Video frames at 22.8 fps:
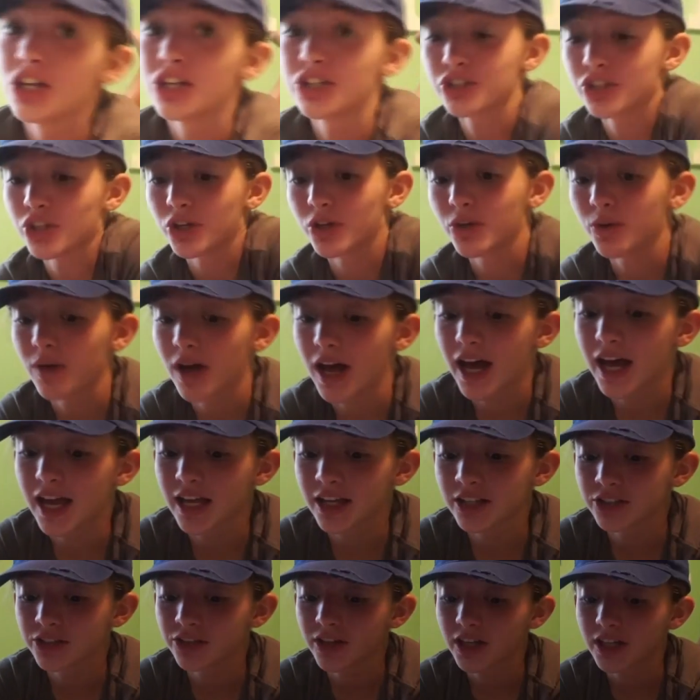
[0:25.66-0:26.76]
So I
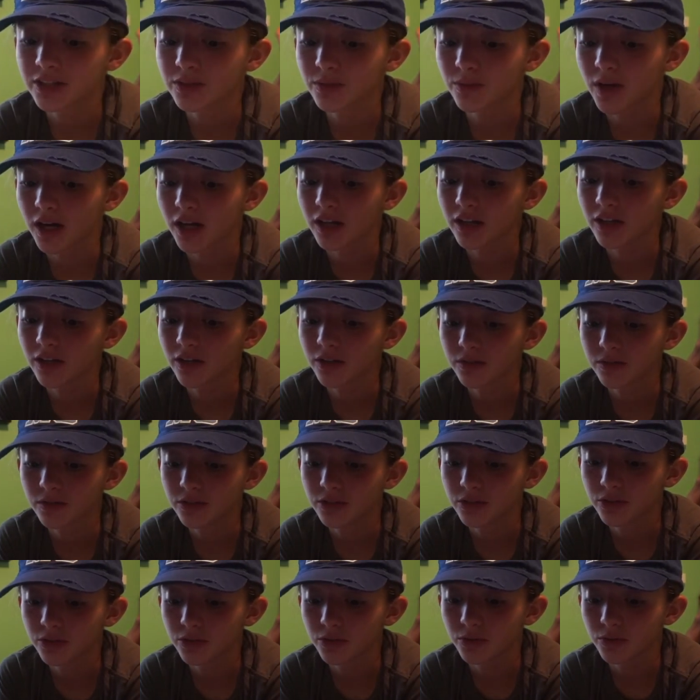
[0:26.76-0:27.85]
asked you guys a while ago
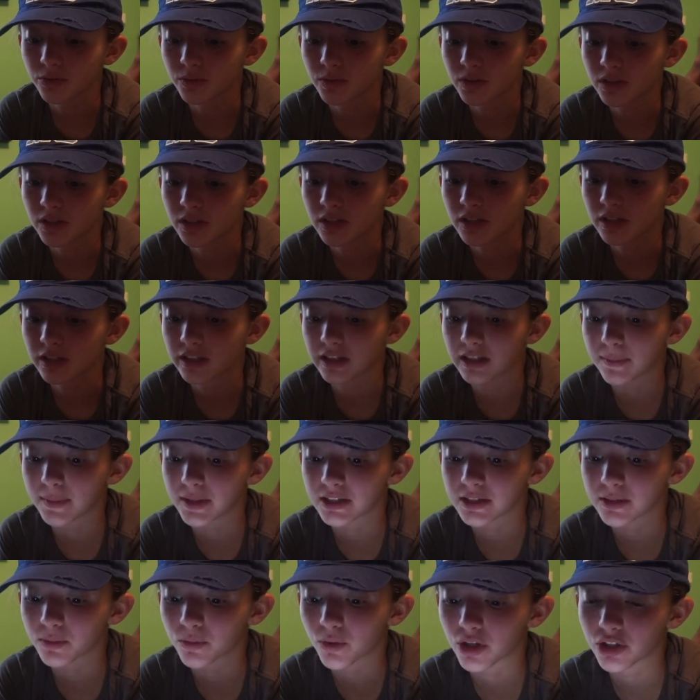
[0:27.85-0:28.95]
to leave me
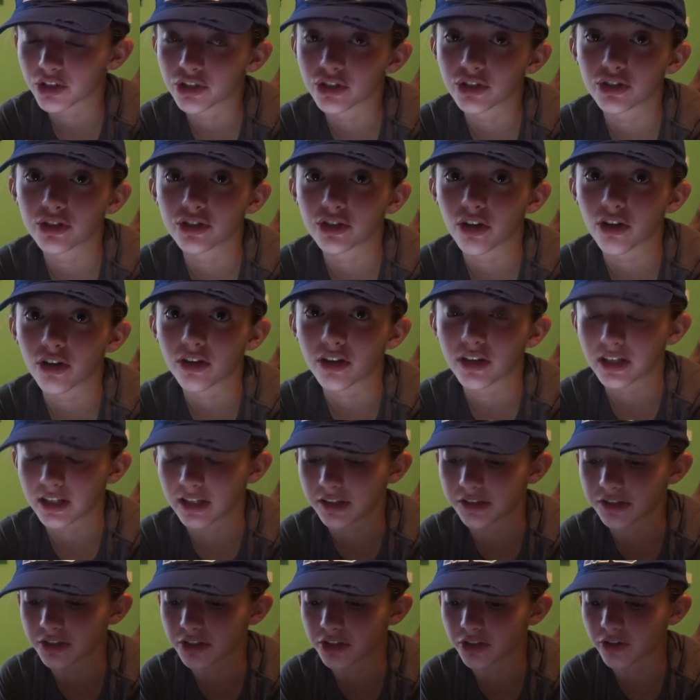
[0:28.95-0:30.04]
some questions on
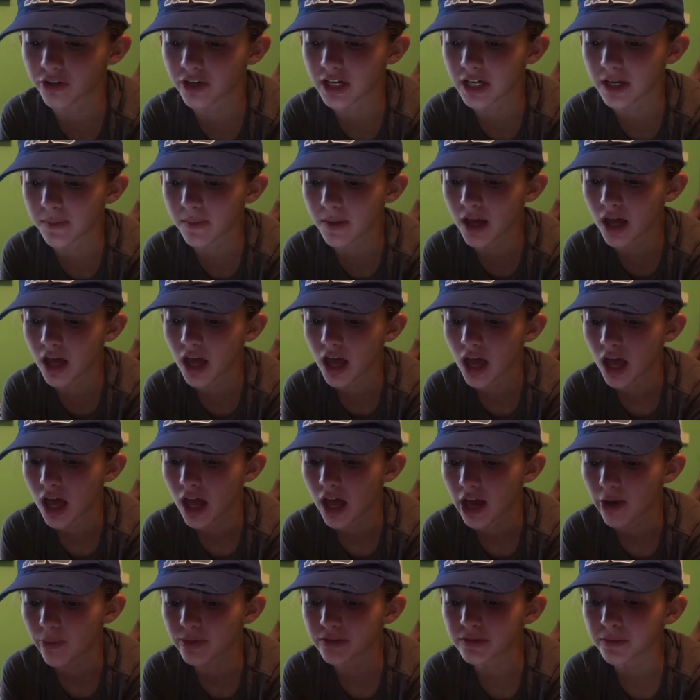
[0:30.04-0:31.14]
Instagram.
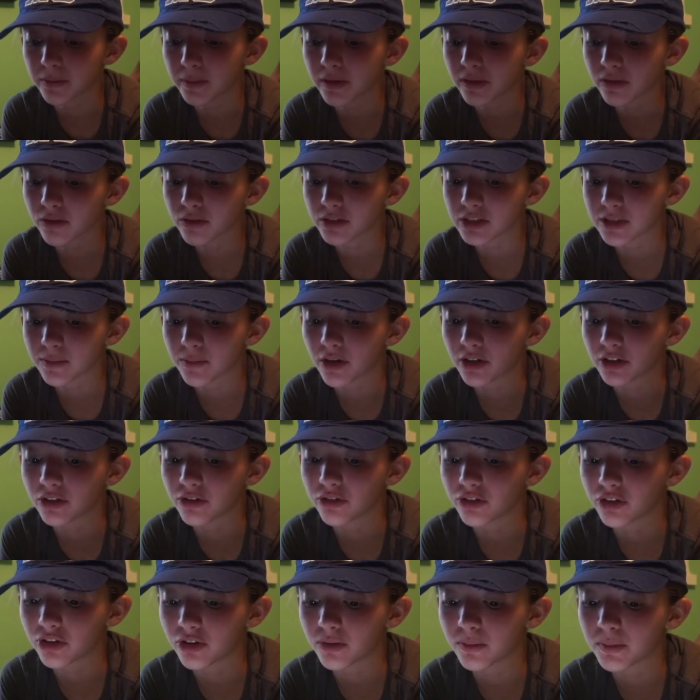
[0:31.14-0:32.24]
I was flipping through some on
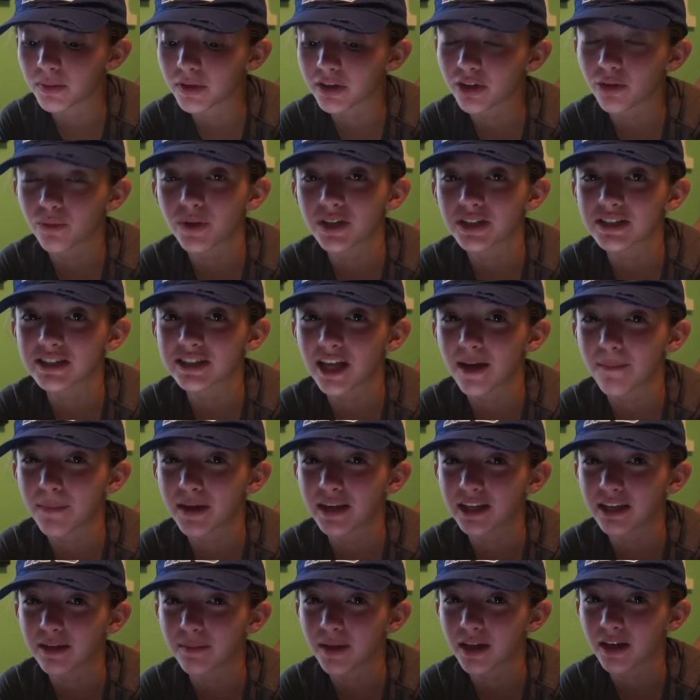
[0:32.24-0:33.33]
YouTube, but there wasn't that
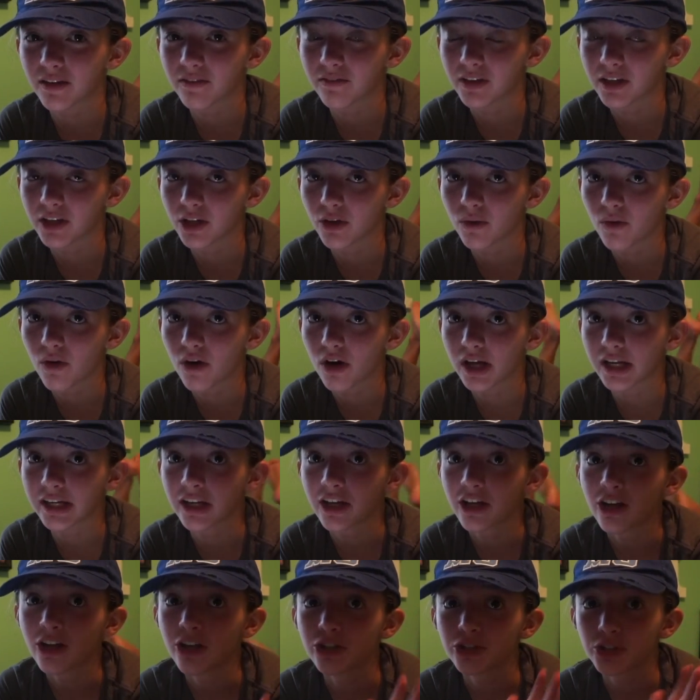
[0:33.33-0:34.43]
many to make a video on.
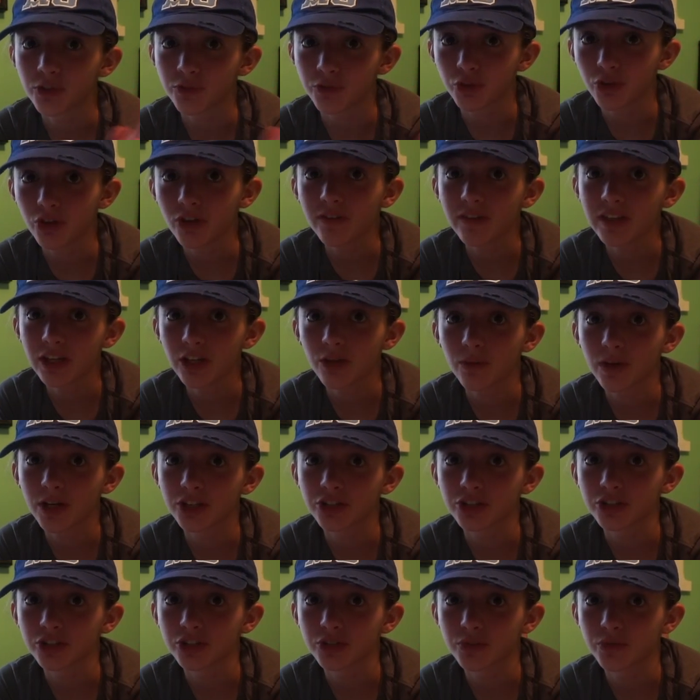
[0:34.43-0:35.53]
So if you do have any
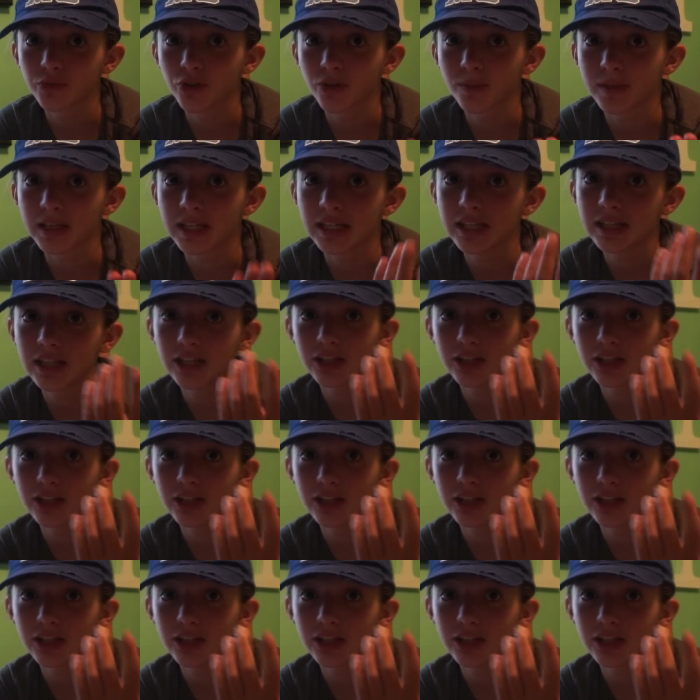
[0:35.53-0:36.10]
questions for me